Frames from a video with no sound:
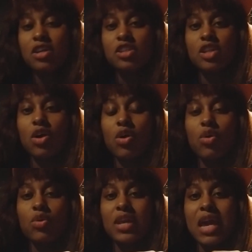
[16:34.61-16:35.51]

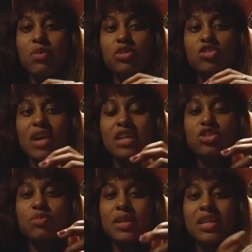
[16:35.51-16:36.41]
So they will try
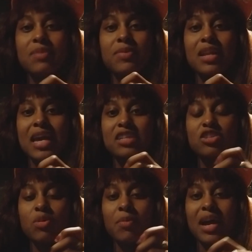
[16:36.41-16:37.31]
to manipulate
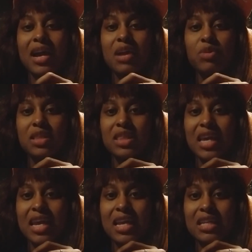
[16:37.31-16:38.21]
your mind with
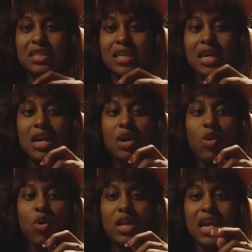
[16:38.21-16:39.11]
things,
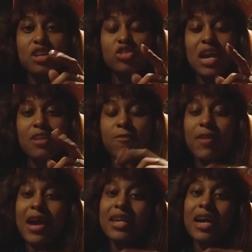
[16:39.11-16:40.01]
or they'll try to
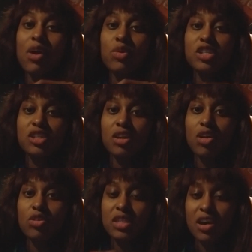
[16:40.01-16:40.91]
find out what's your
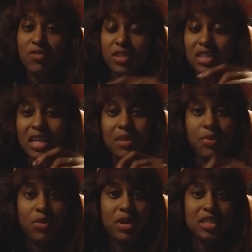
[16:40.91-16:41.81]
low self esteem
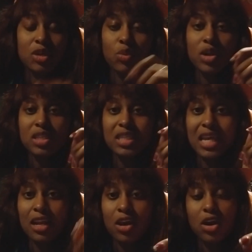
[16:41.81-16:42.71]
points. And once they
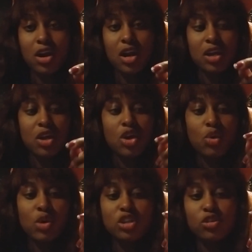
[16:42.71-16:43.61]
learn
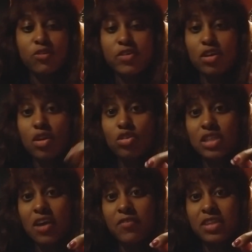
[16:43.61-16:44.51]
what you feel low
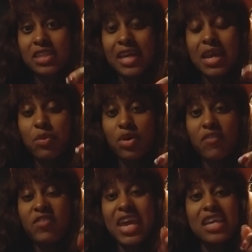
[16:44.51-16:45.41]
self esteem
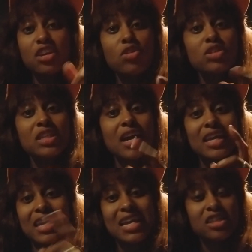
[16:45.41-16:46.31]
with, they use it
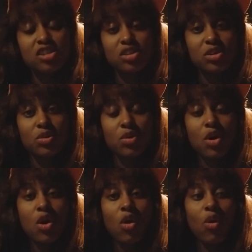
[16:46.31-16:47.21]
against you
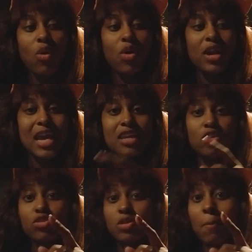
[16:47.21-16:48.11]
or they
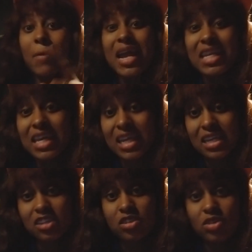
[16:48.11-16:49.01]
use money
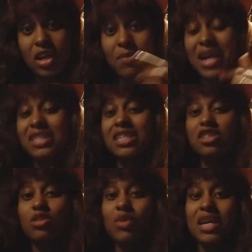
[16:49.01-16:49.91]
against you. And in my
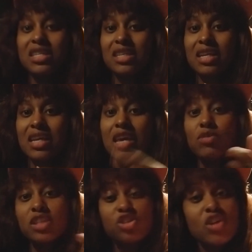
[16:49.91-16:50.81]
situation, he
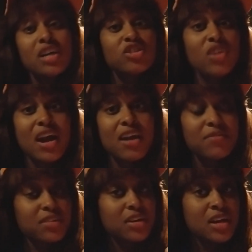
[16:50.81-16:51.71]
was a truck
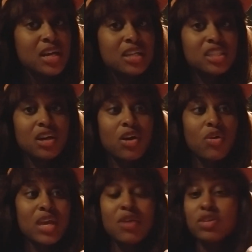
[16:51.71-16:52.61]
driver. So
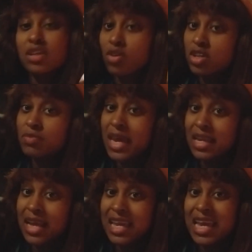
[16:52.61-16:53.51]
he was, of course,
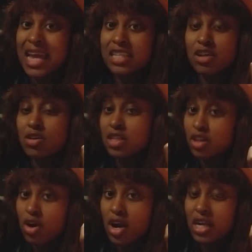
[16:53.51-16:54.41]
making like he had his own
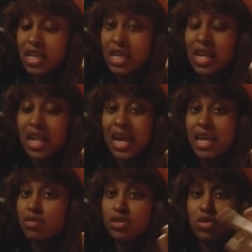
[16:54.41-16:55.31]
authority. Like
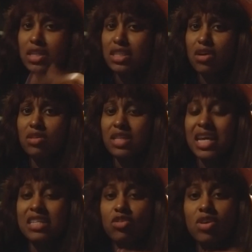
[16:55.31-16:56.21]
he was doing his own
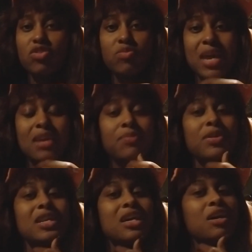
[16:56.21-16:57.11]
thing. So he was making
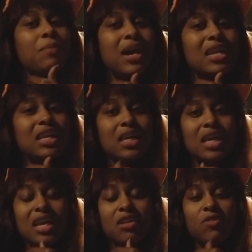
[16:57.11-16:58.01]
pretty good money.
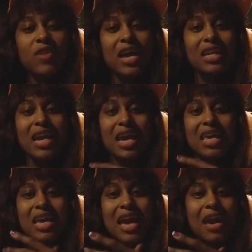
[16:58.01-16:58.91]
And the fact that
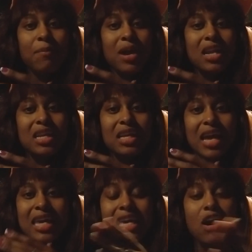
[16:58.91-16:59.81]
he had money,
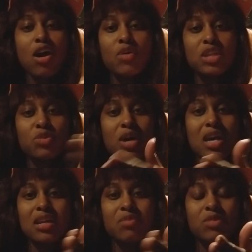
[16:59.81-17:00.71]
like he always
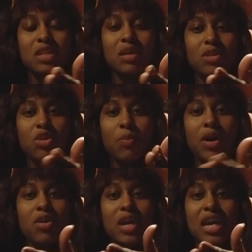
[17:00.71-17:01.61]
wanted them, little
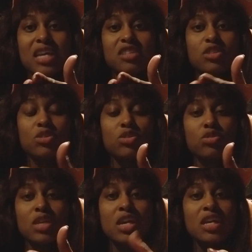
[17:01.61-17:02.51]
punk ass
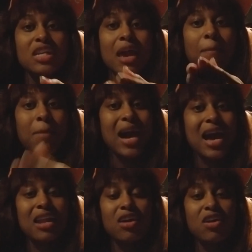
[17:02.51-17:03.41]
dudes that
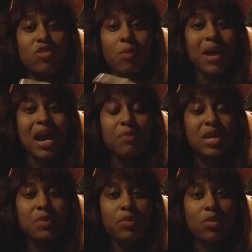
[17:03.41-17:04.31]
buy love or buy
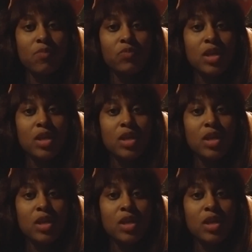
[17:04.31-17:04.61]
people.